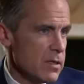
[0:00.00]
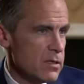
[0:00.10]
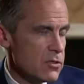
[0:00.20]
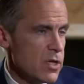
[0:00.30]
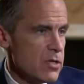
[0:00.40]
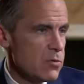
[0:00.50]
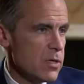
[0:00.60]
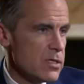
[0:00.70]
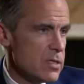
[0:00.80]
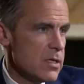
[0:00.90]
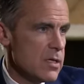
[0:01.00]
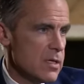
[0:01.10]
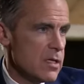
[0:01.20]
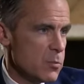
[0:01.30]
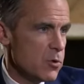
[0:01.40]
exchange rates
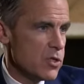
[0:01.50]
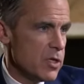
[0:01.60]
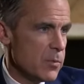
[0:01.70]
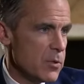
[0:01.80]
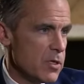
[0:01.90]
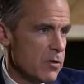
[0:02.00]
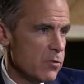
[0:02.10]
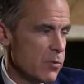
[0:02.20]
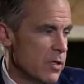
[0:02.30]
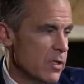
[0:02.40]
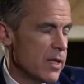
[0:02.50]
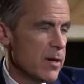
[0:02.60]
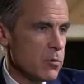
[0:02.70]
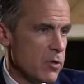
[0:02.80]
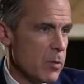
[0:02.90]
is pushing up at year 3, and then
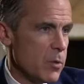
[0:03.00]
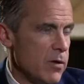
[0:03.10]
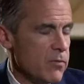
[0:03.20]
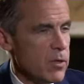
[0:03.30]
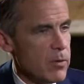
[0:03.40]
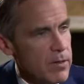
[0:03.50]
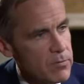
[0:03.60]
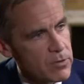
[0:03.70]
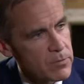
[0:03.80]
that will come off thereafter.